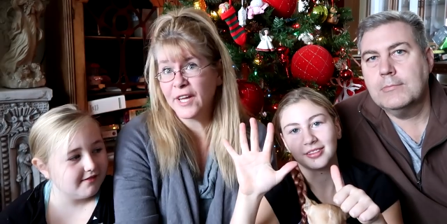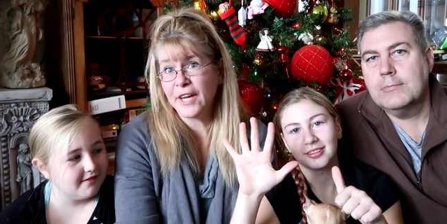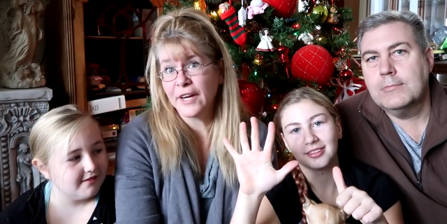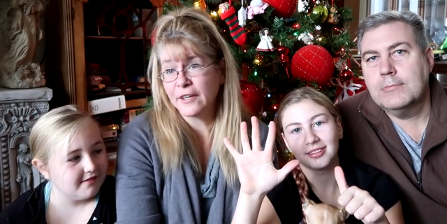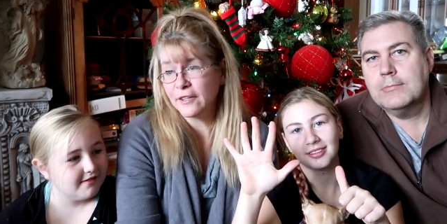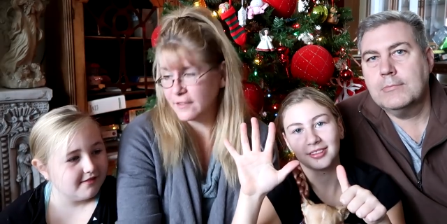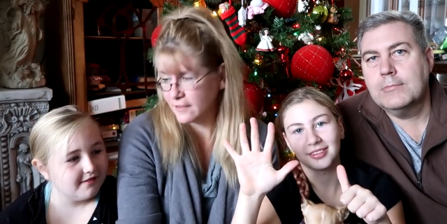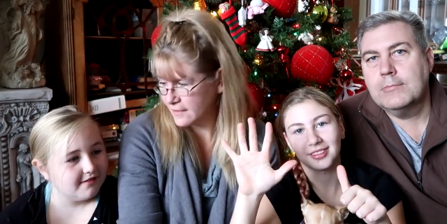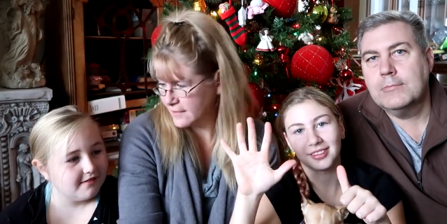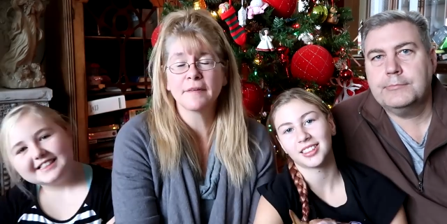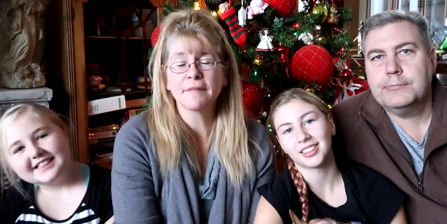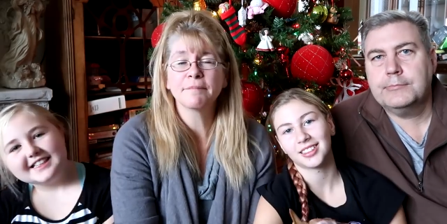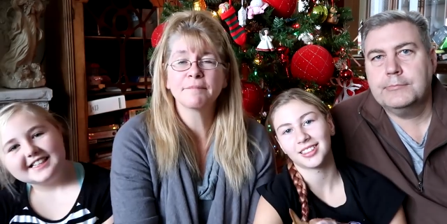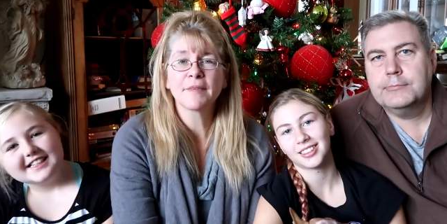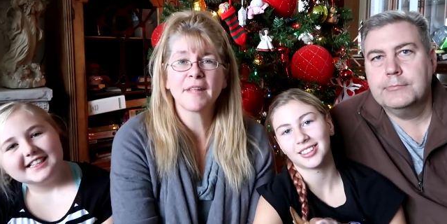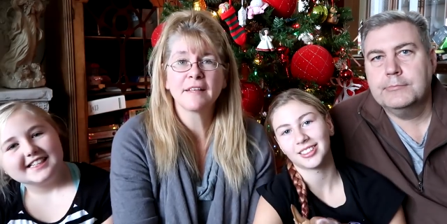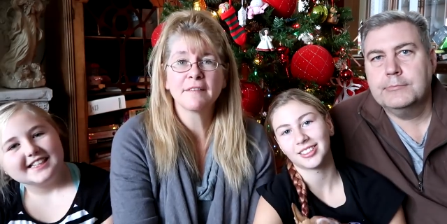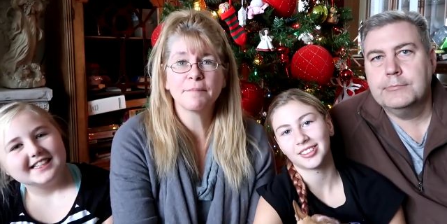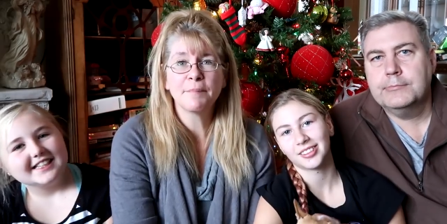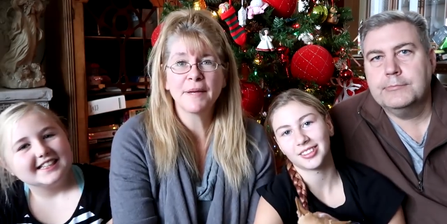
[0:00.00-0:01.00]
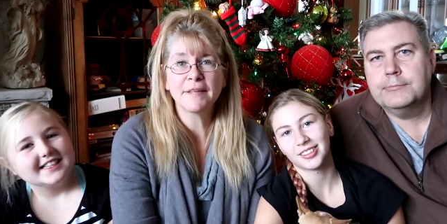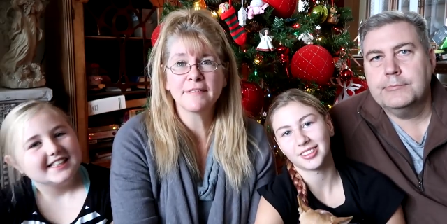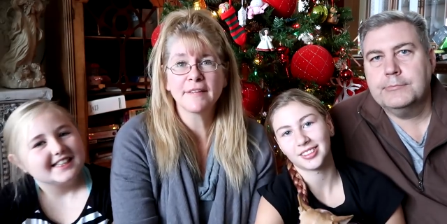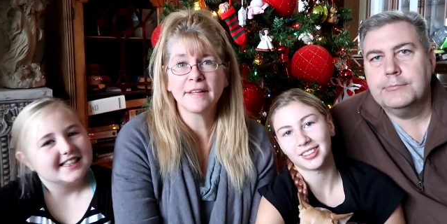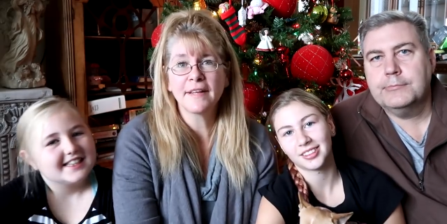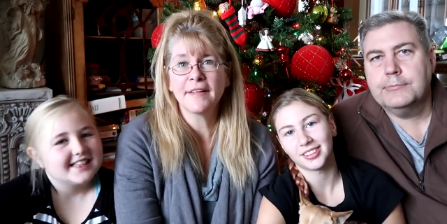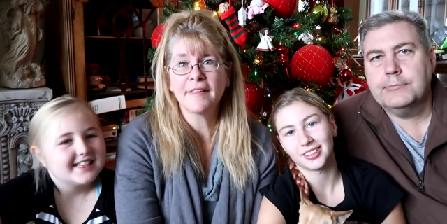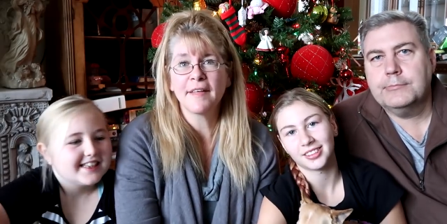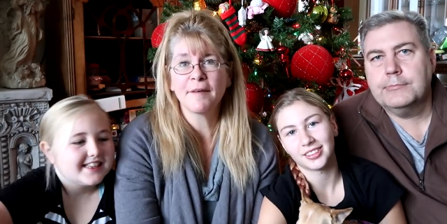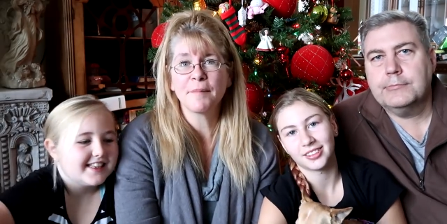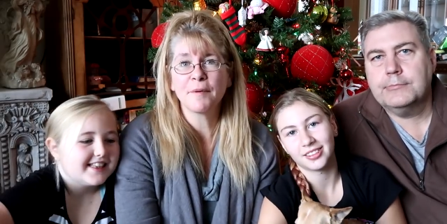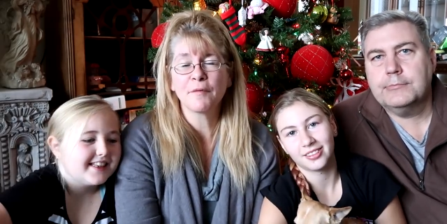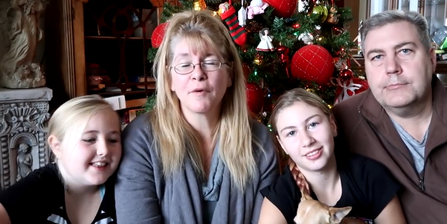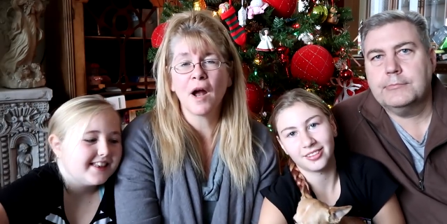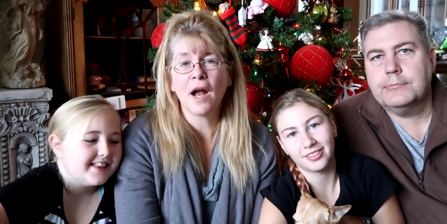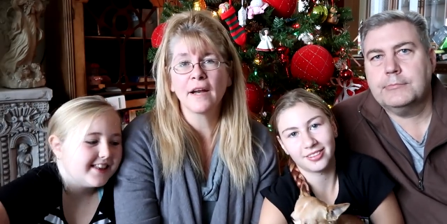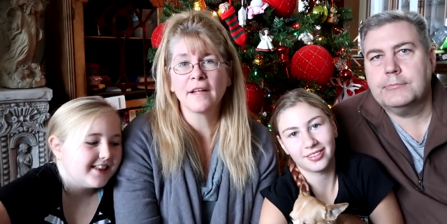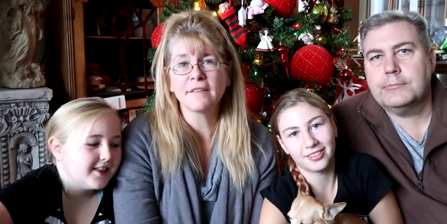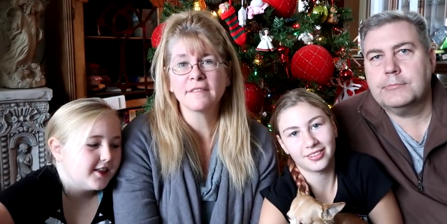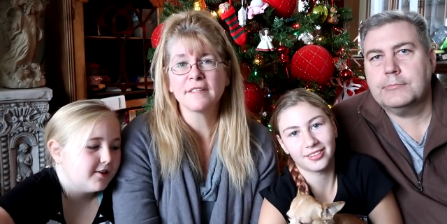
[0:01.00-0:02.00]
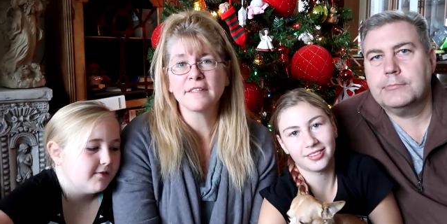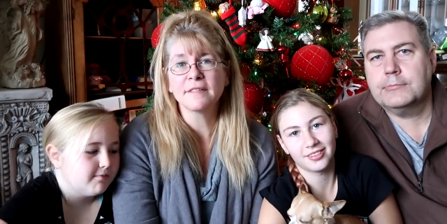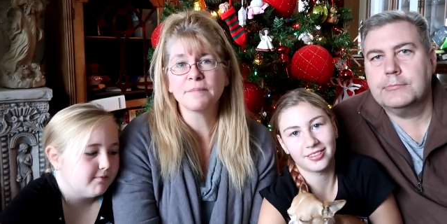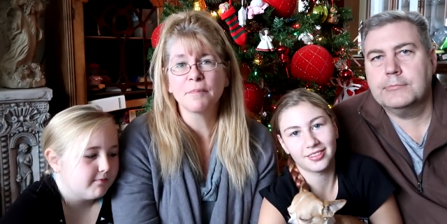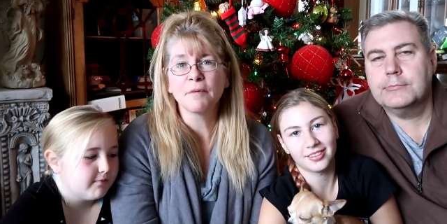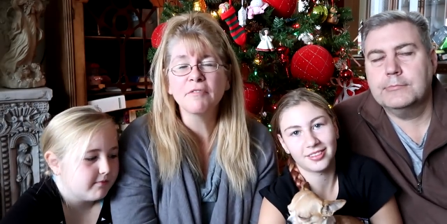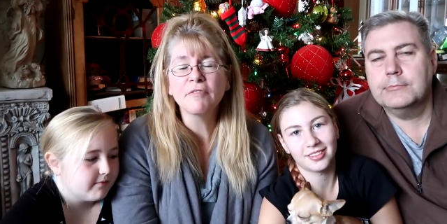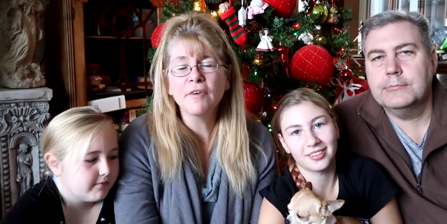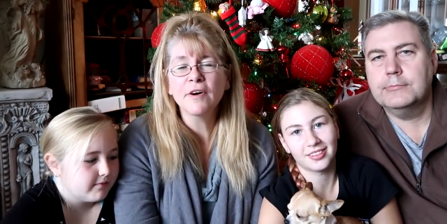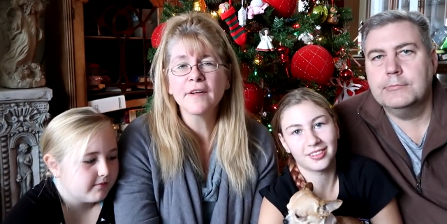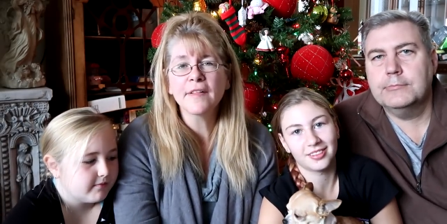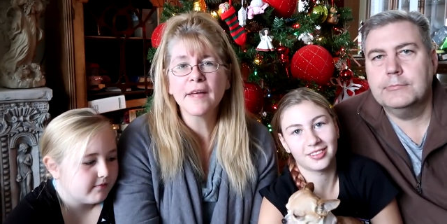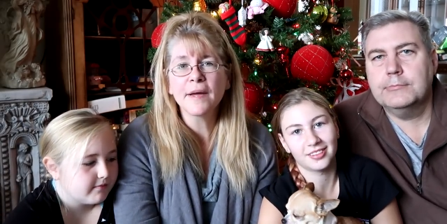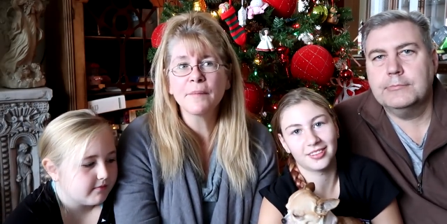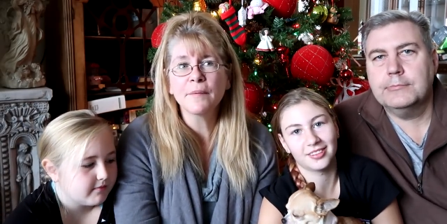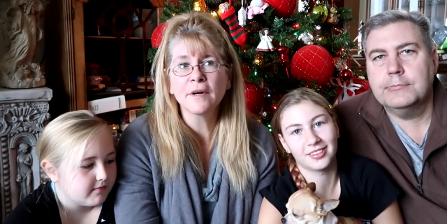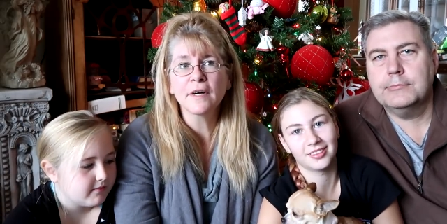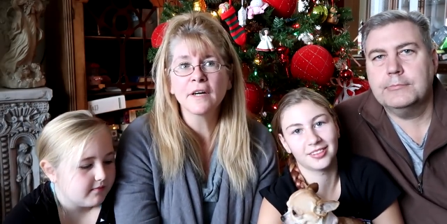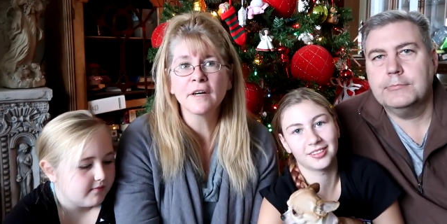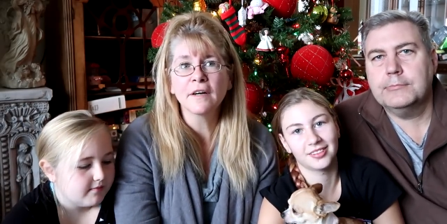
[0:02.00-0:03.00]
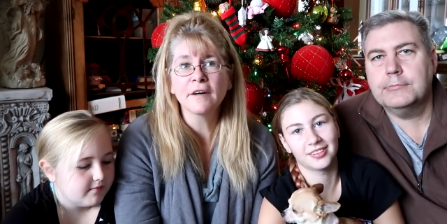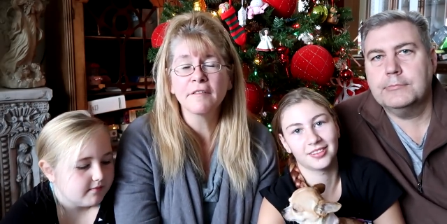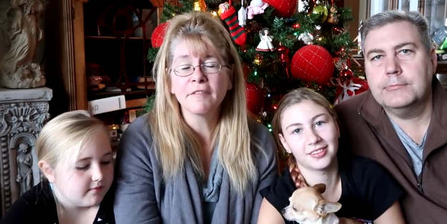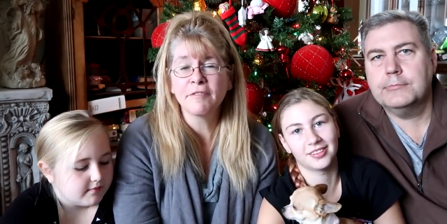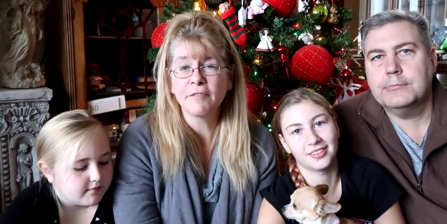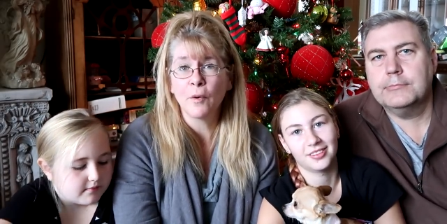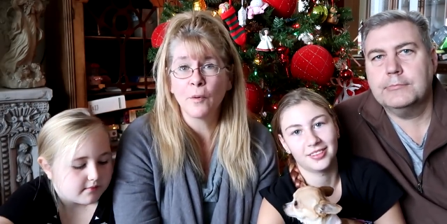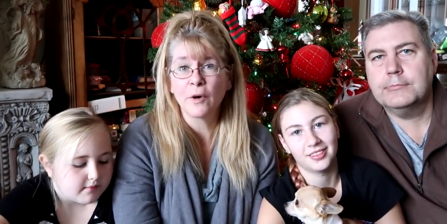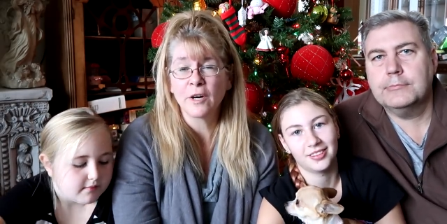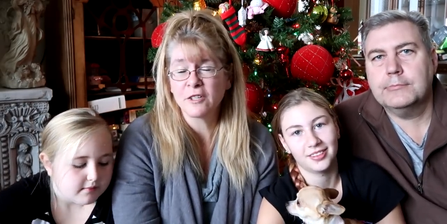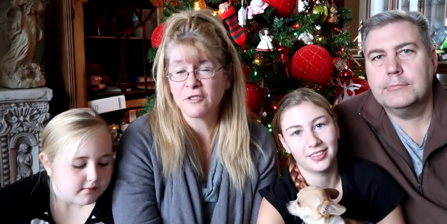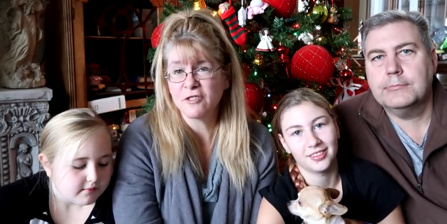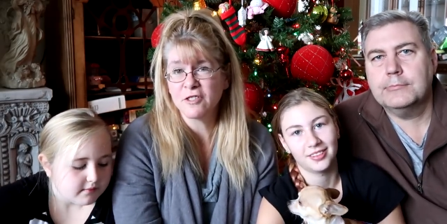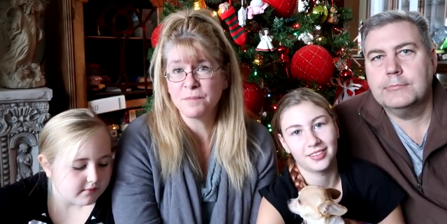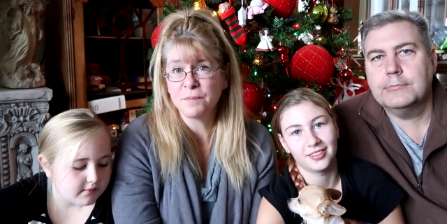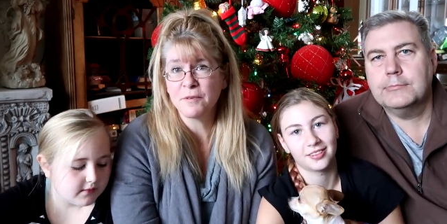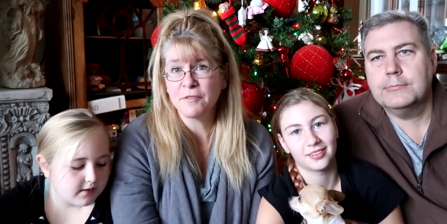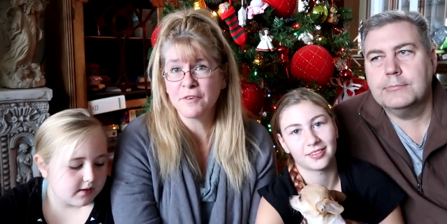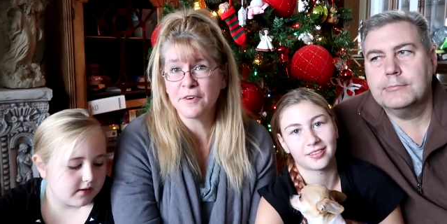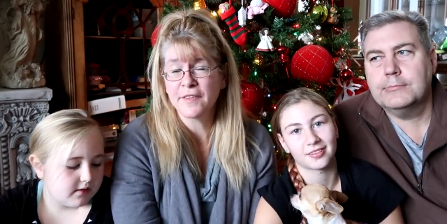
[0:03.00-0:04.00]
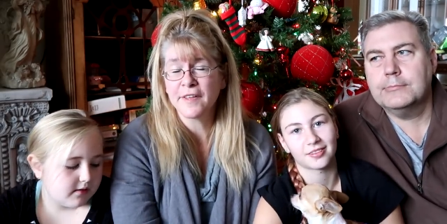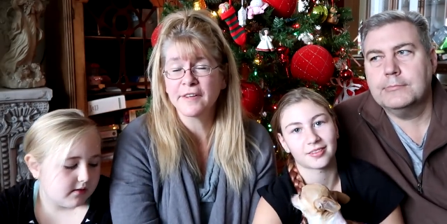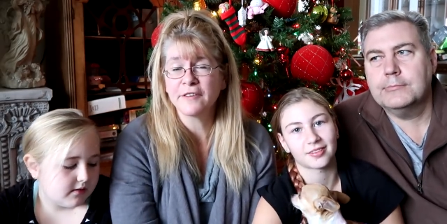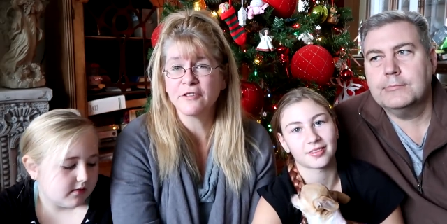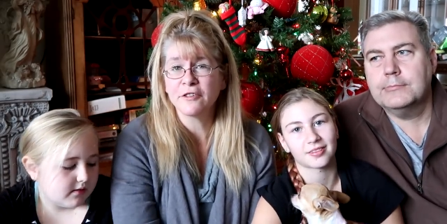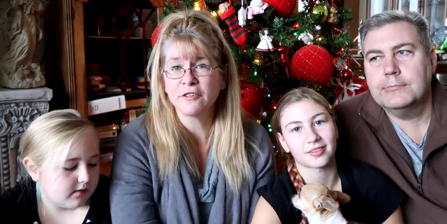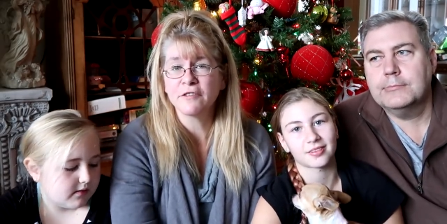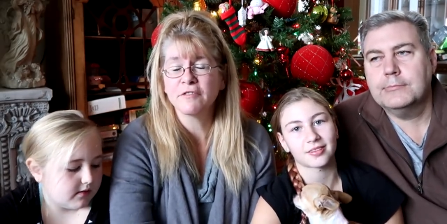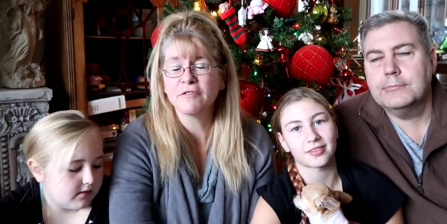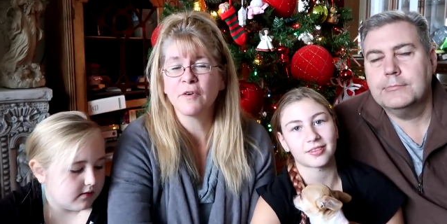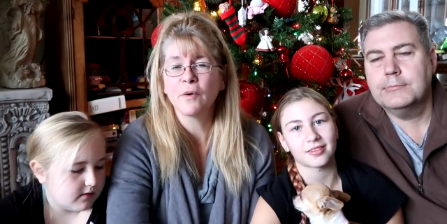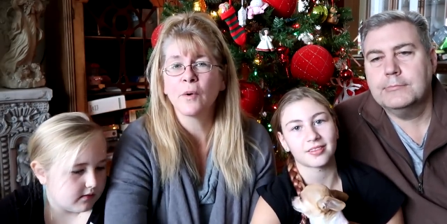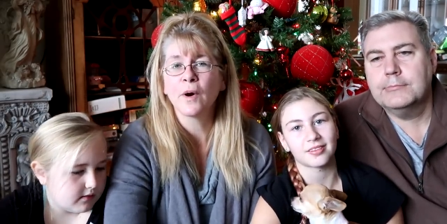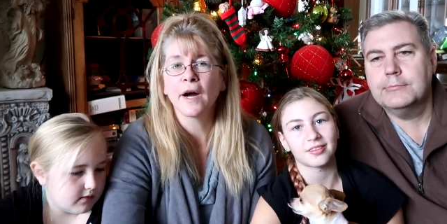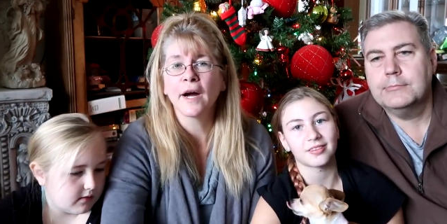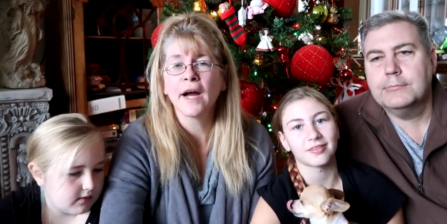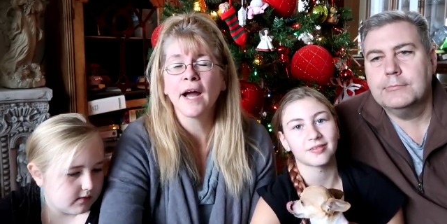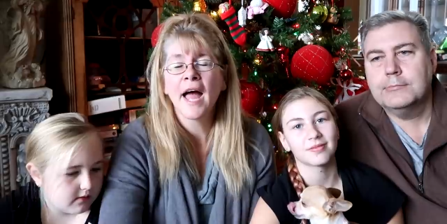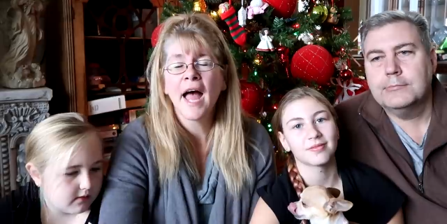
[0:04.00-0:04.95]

Speaker 1: years. Basically, they've been riding since before they were 4, just before they turned 4.